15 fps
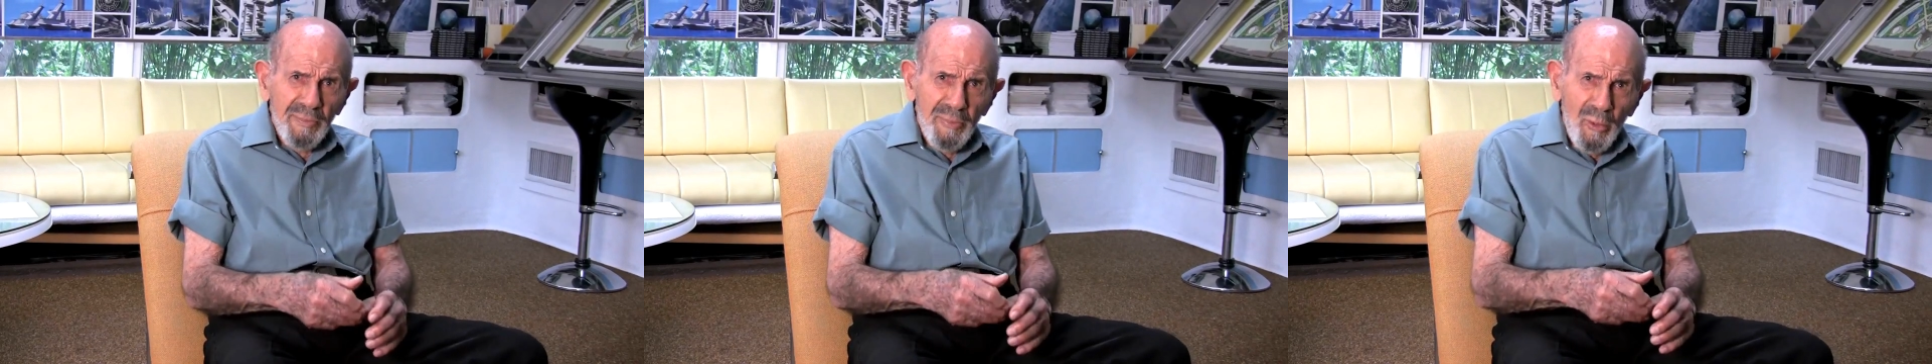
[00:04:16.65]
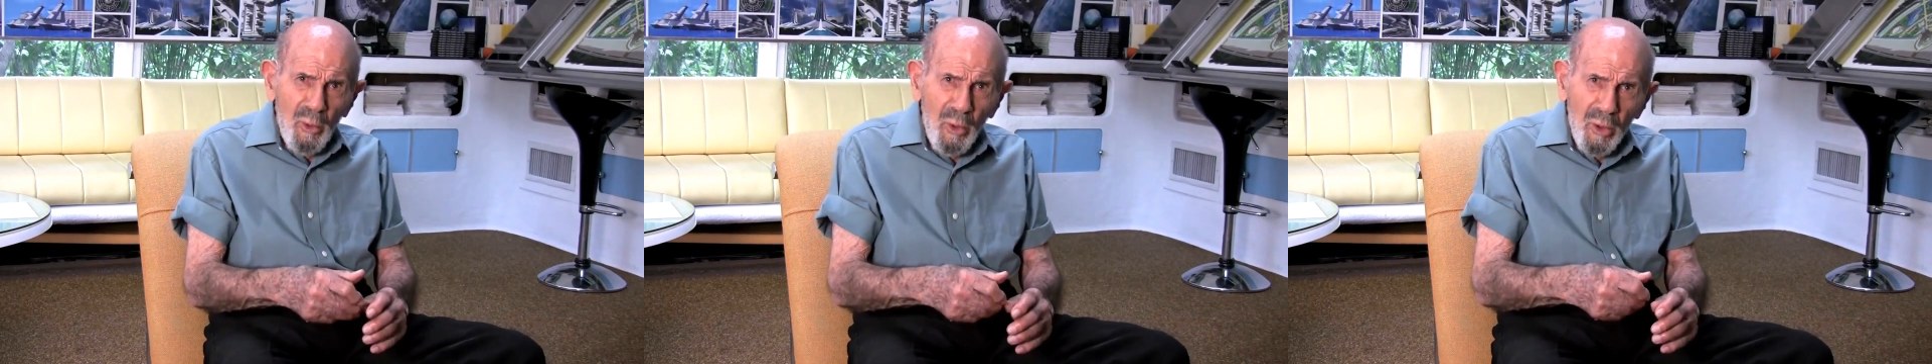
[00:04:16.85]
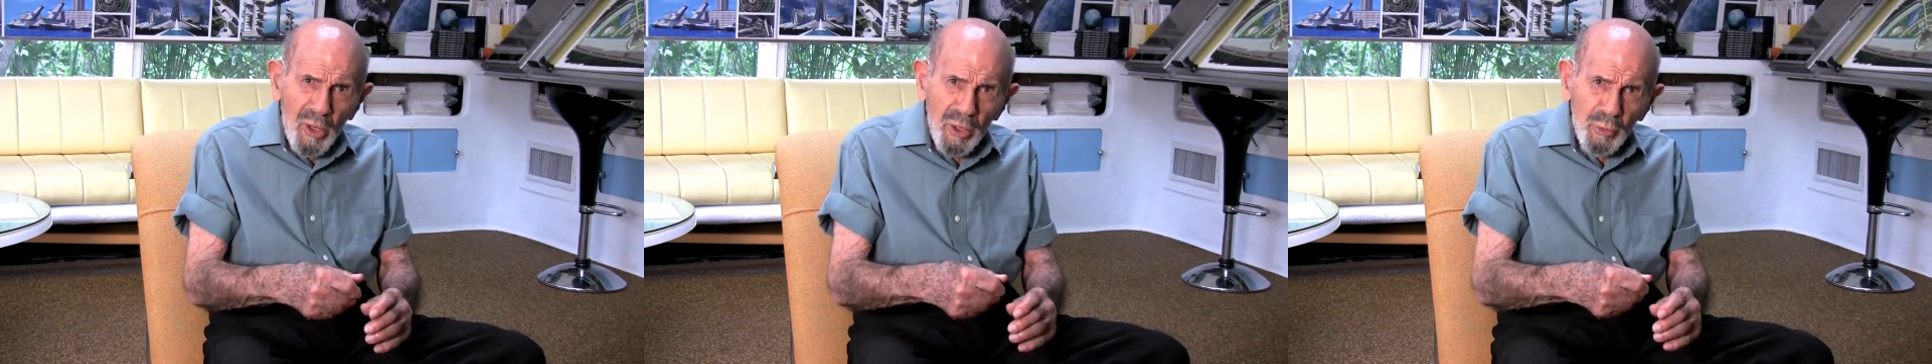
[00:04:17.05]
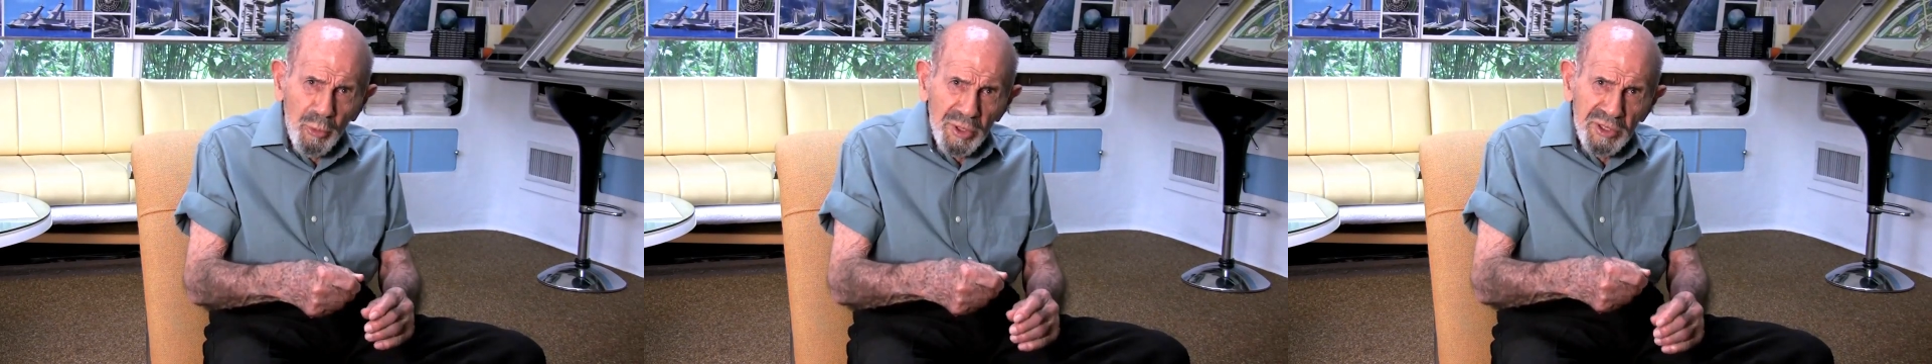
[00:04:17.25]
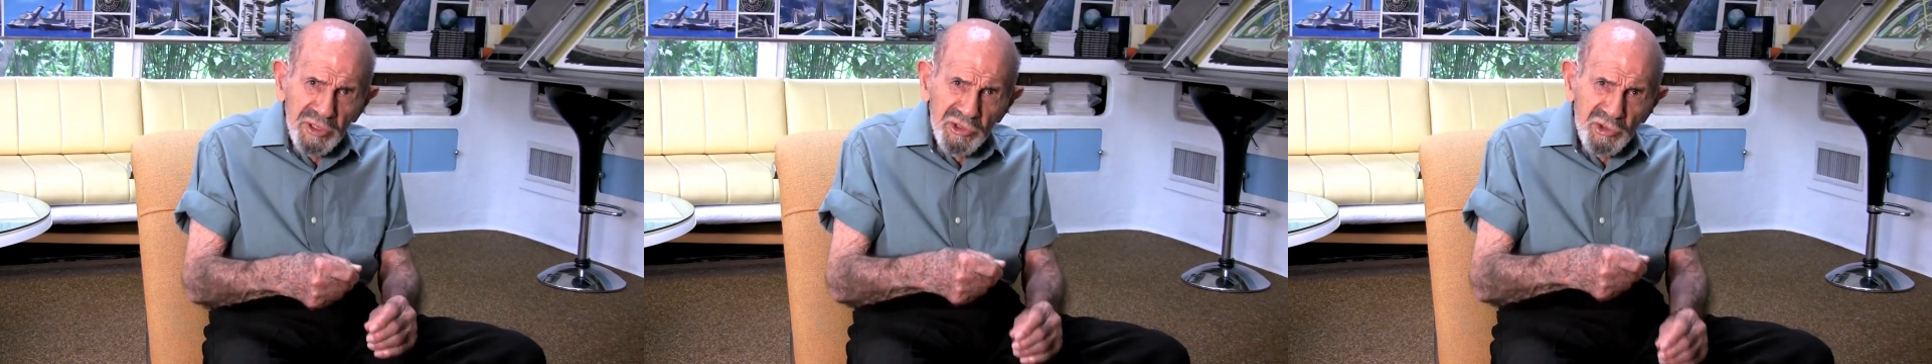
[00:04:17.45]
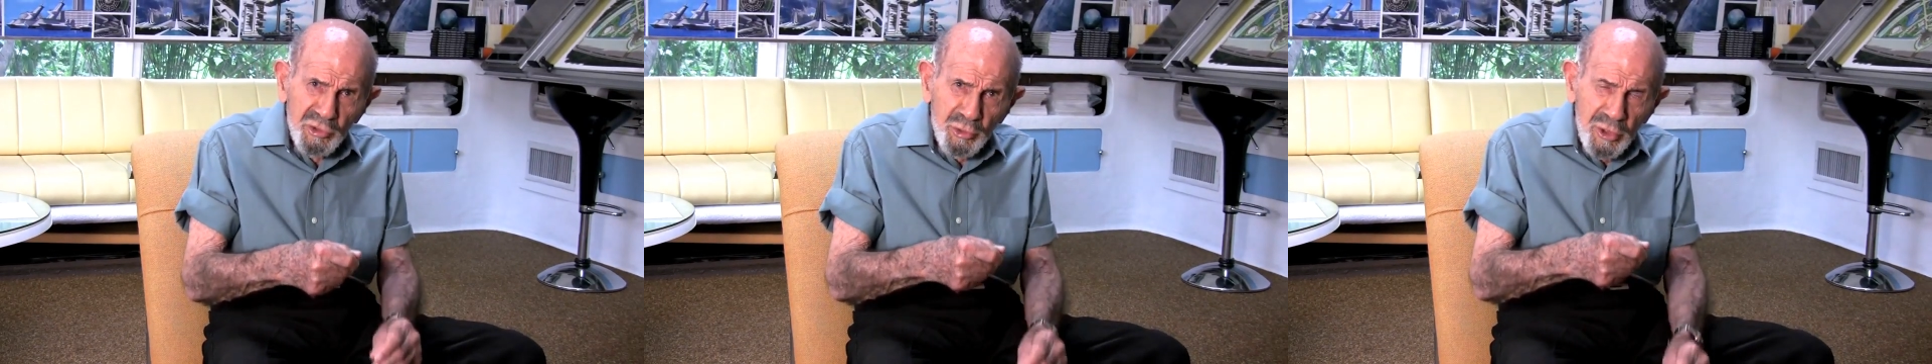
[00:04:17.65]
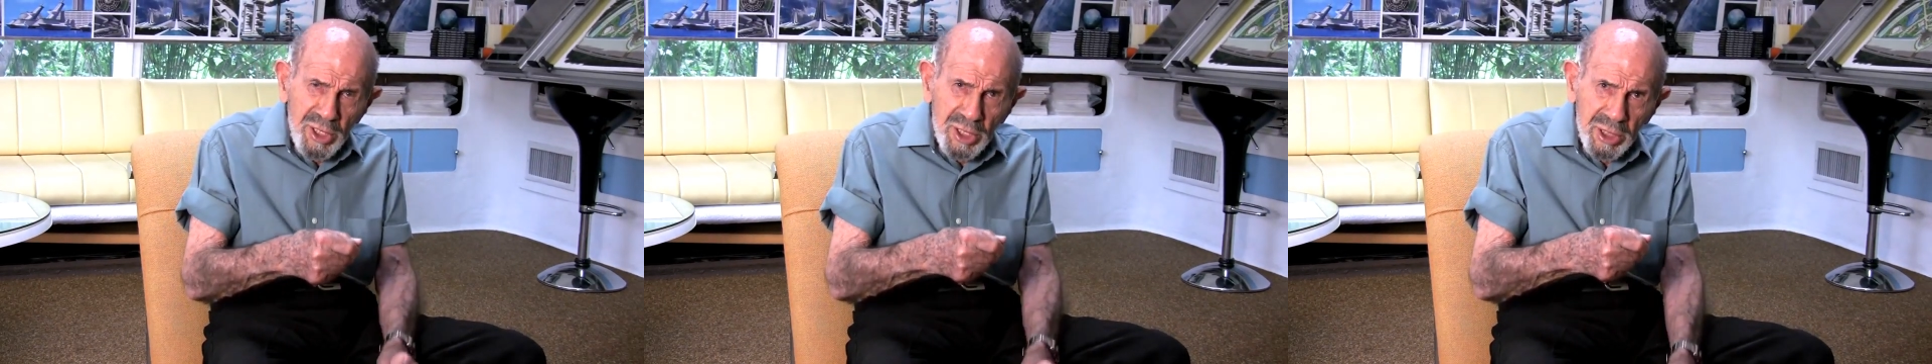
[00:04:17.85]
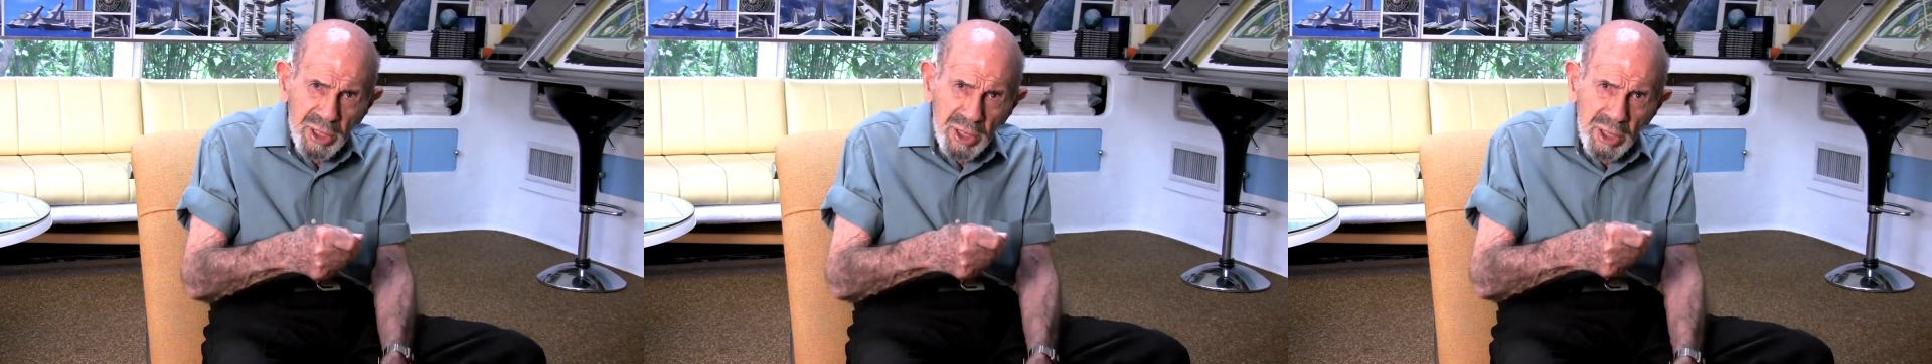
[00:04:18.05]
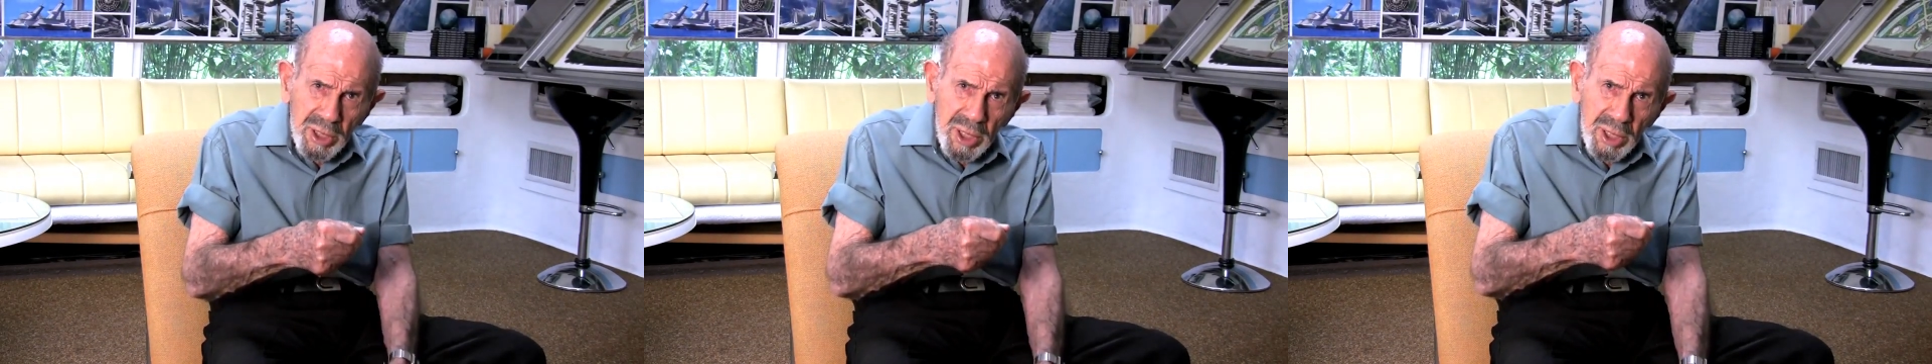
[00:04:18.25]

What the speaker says: ball with a string